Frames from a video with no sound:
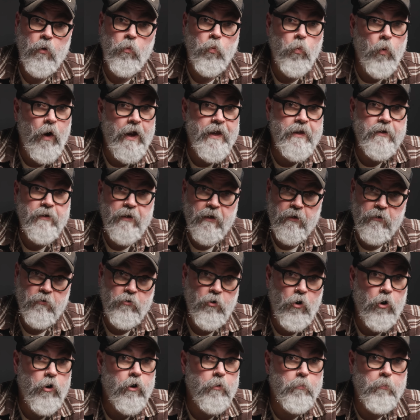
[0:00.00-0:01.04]
white and
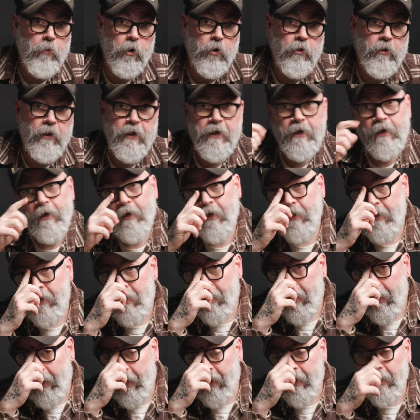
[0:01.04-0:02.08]
dark Burley,
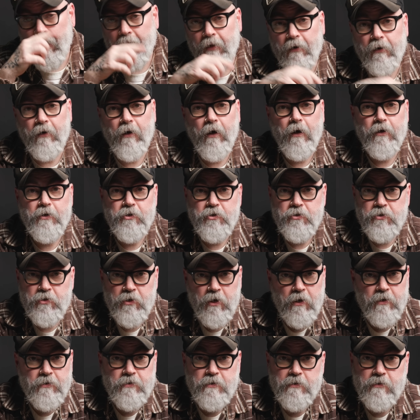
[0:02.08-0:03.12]
and
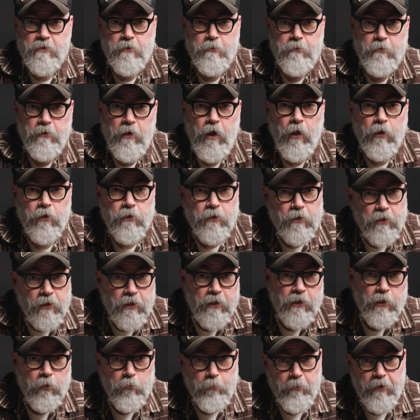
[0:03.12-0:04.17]
just a
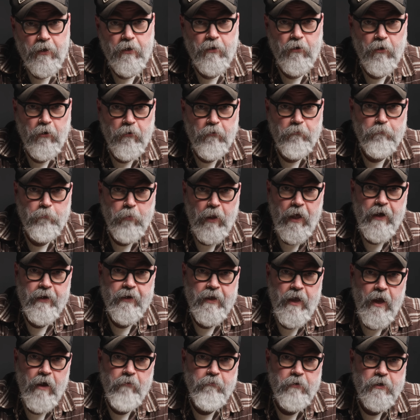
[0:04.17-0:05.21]
little bit of black
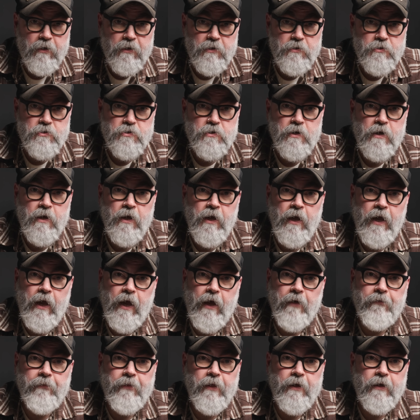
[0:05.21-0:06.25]
Cavendish.
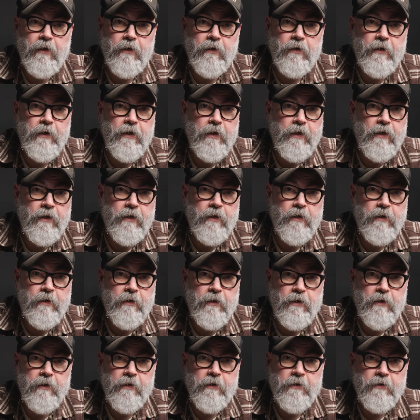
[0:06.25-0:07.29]
And then it
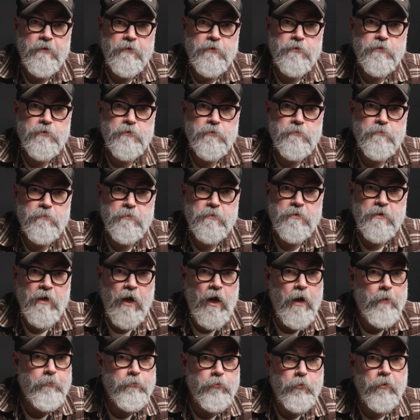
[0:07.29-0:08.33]
is
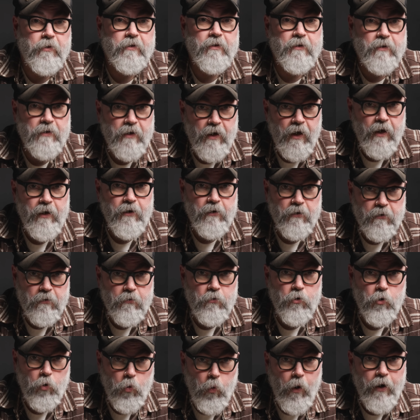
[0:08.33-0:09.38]
topped with
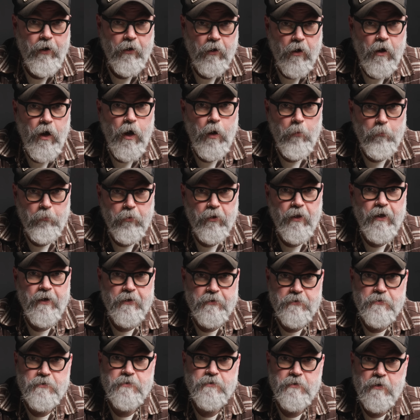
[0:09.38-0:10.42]
quite a
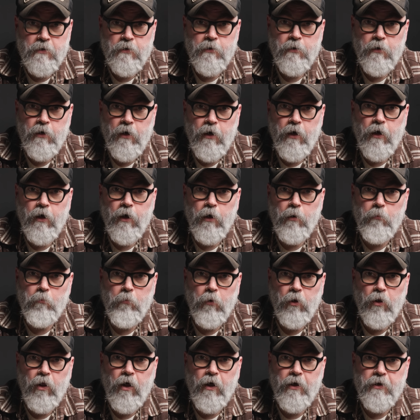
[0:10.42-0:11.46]
complex
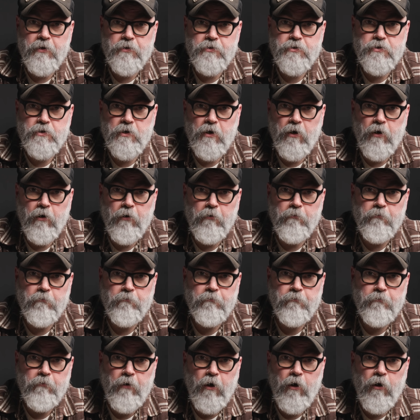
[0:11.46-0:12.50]
melange
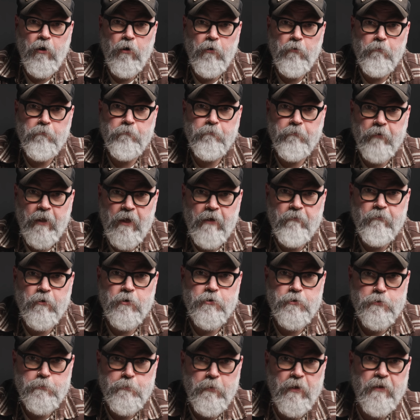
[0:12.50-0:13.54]
of
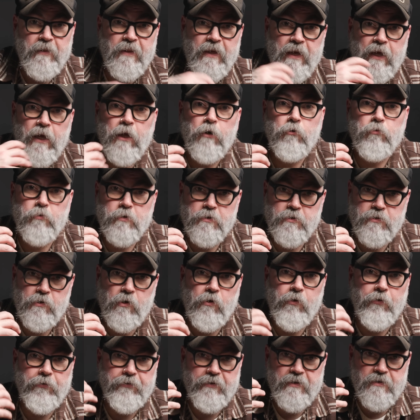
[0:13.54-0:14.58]
flavors, but the end
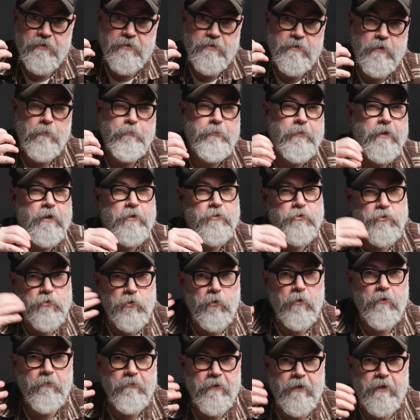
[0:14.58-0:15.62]
result is something
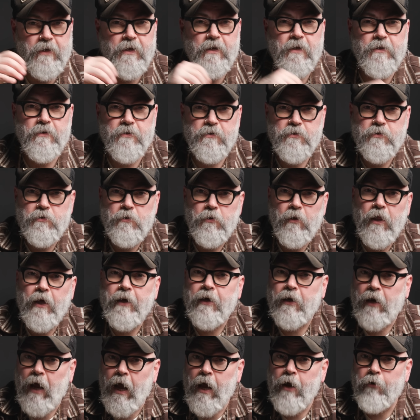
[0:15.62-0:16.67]
sort of akin to like
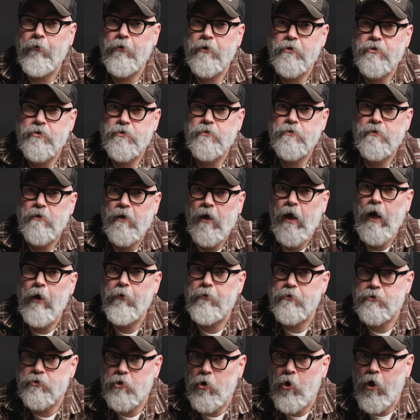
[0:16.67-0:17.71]
an
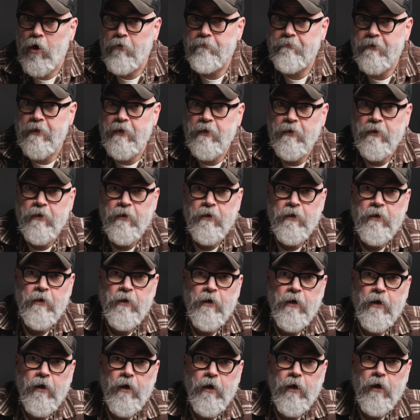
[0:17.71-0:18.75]
Irish coffee,
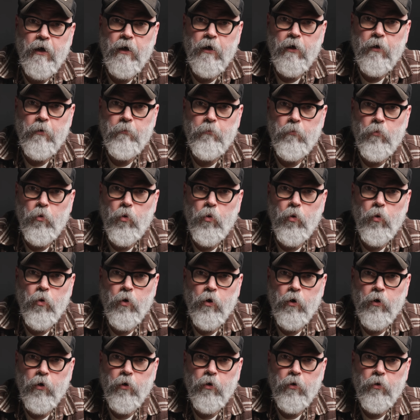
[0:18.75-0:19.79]

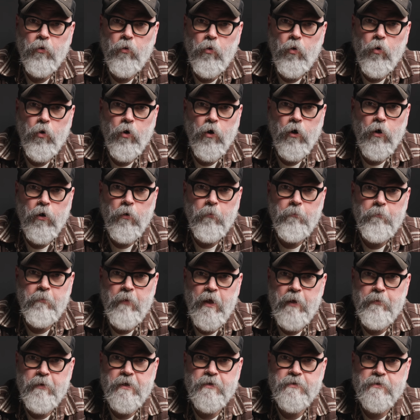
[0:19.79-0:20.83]
or
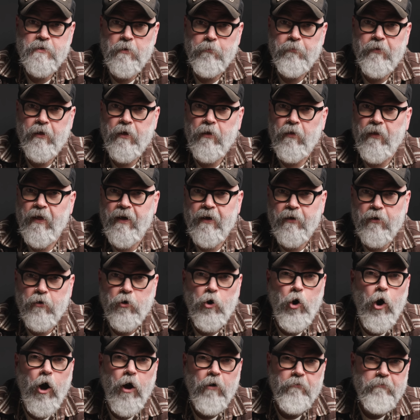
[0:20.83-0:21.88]
maybe something like
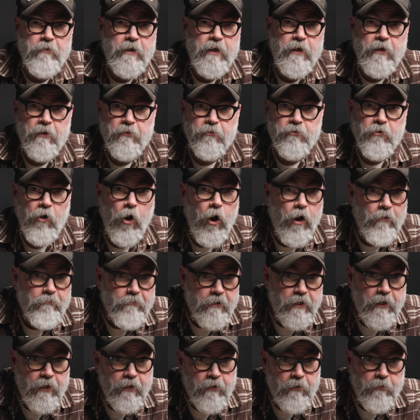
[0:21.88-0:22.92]
coffee and
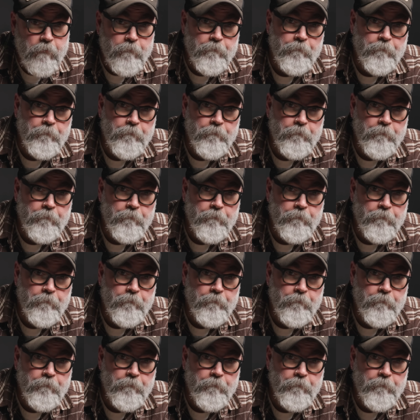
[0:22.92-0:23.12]
toffee.